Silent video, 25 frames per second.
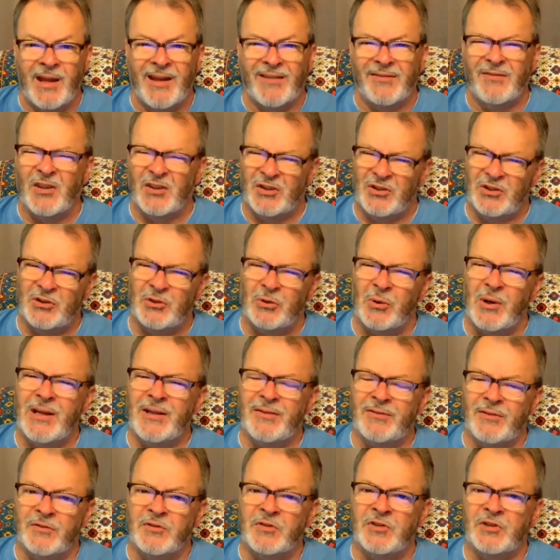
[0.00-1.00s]
The
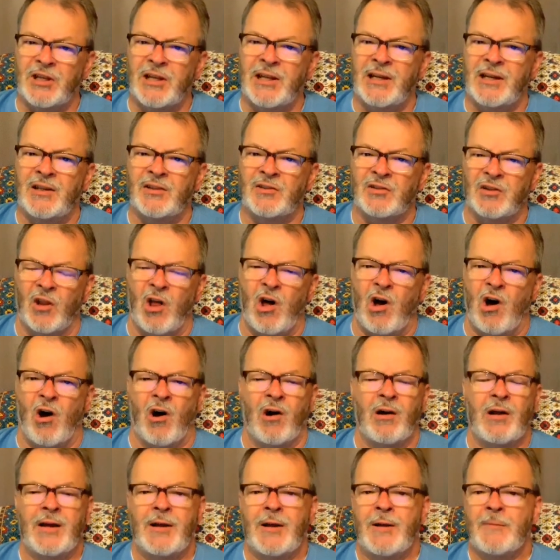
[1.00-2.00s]
strength of sin is
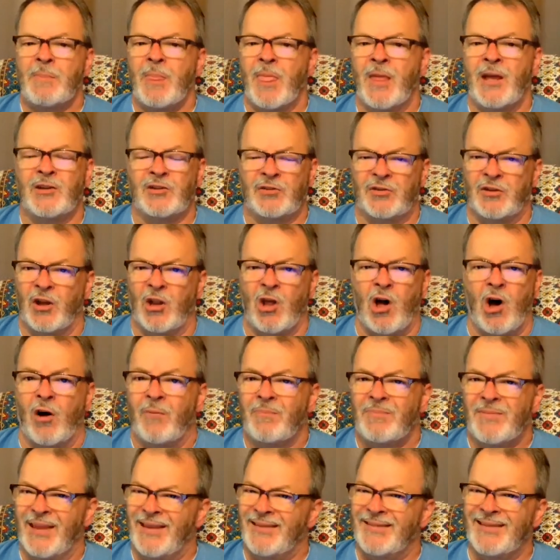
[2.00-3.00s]
the
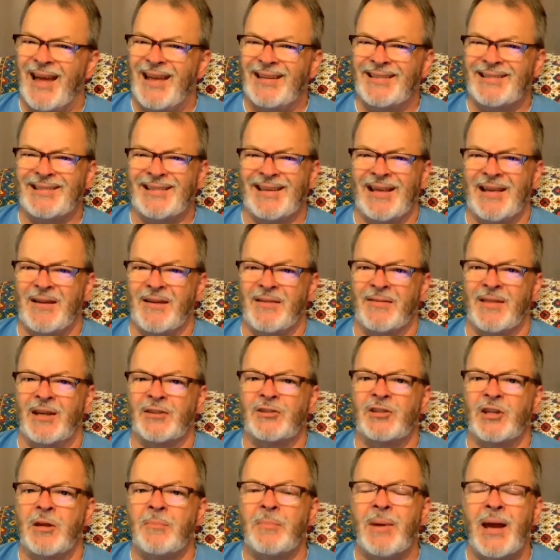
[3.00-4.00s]
law. That's
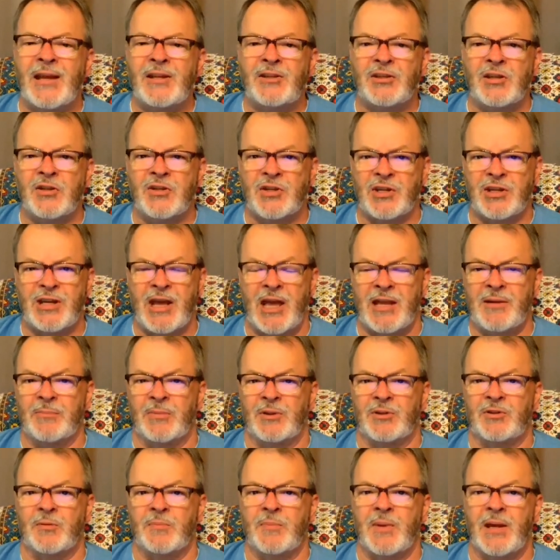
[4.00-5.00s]
an amazing
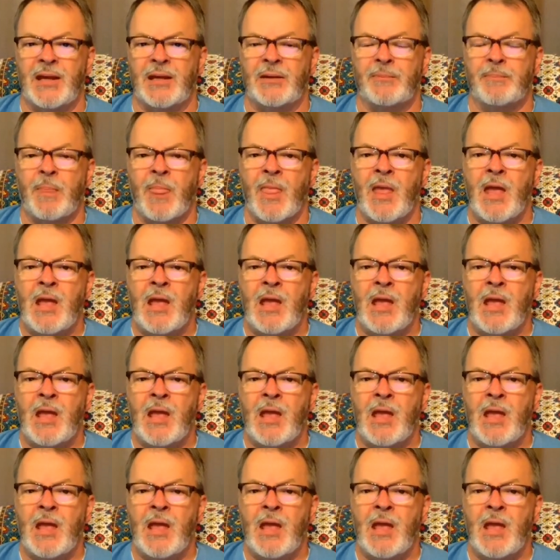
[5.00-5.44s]
statement to me.